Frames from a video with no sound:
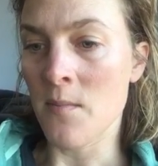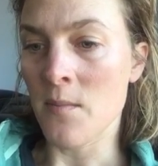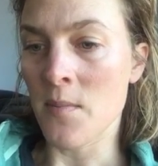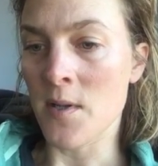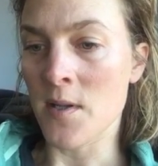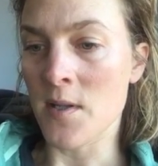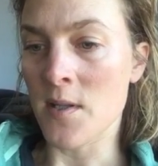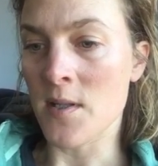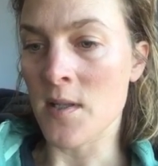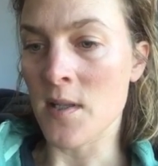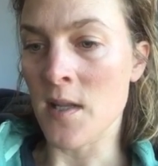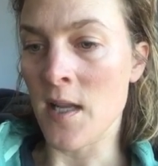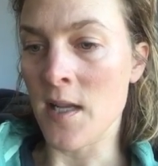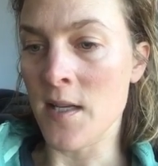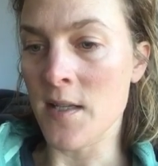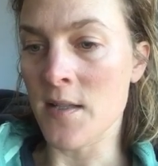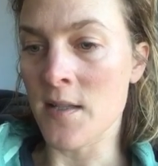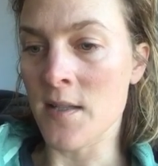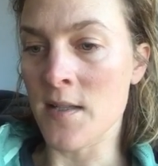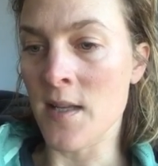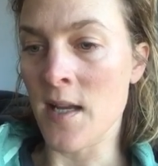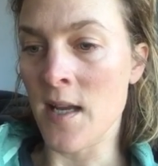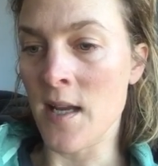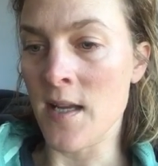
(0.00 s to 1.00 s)
But like
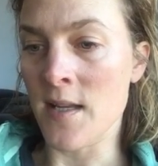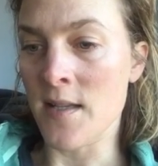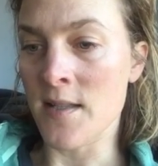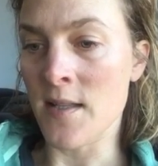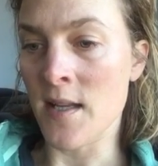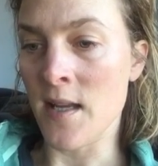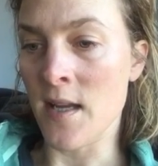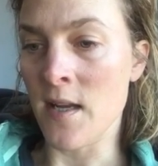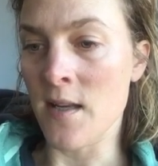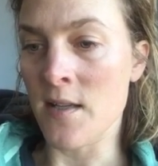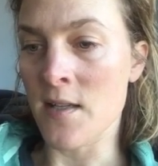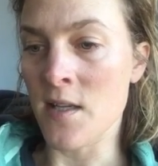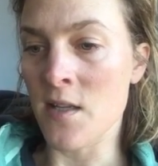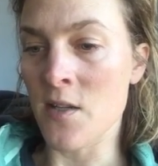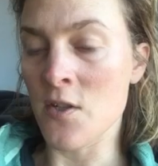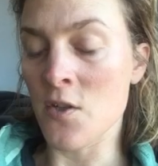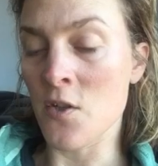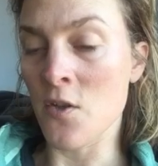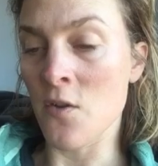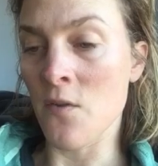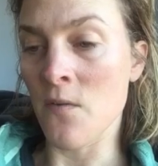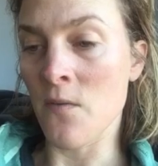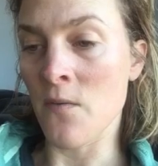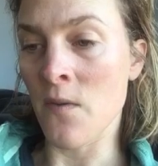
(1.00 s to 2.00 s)
today, say I didn't
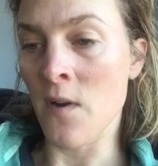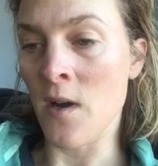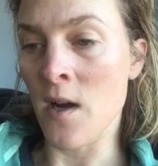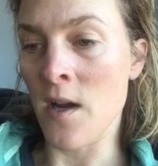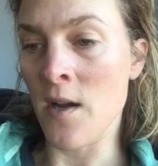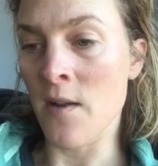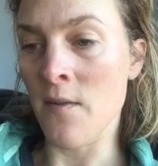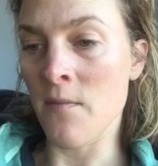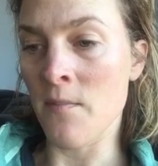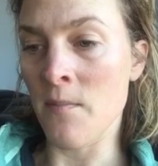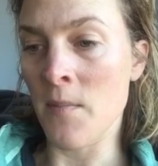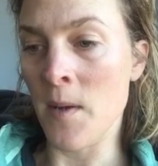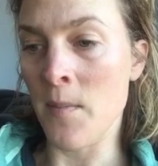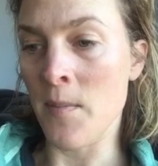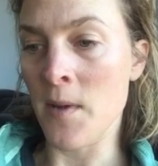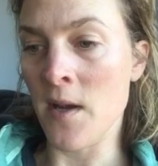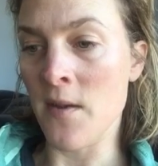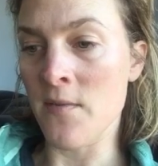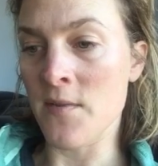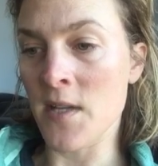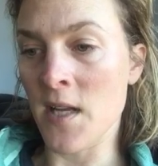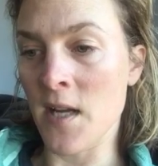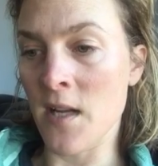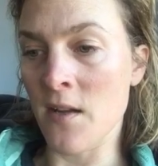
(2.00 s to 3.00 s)
do five, maybe
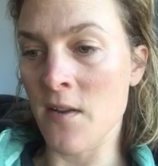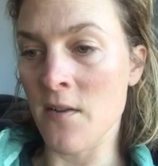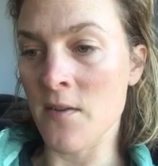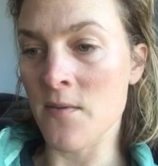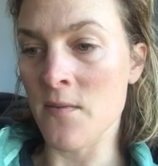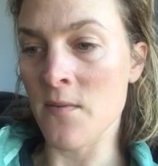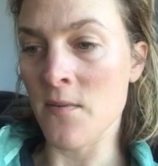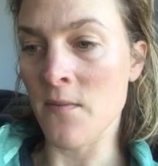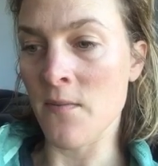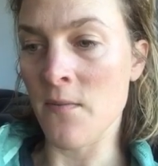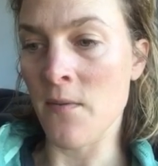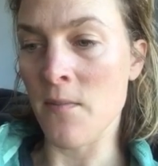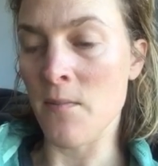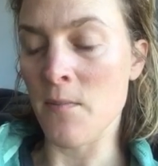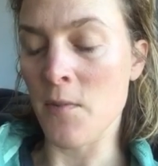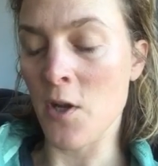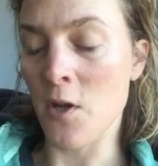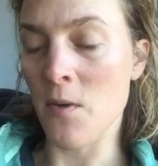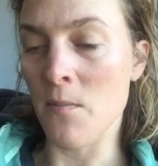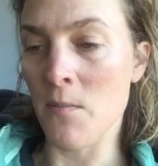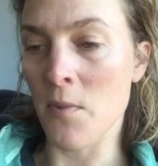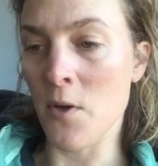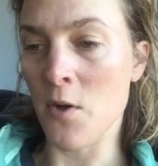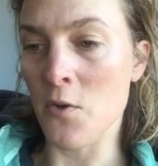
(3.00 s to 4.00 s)
out of 10
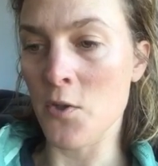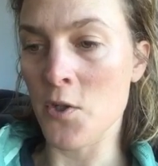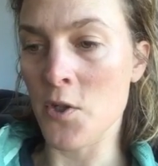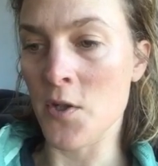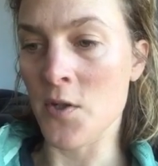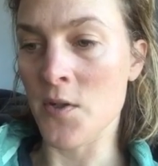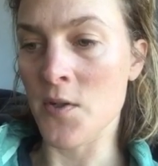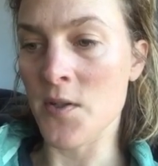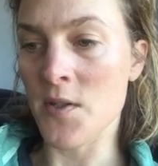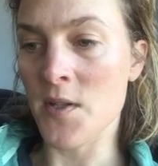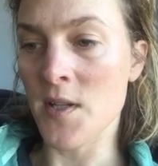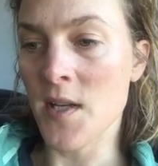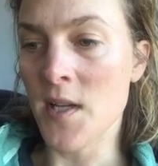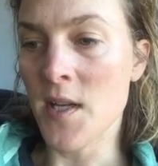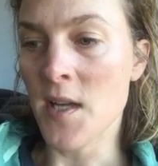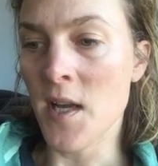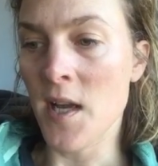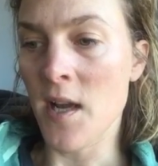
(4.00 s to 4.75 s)
compulsions.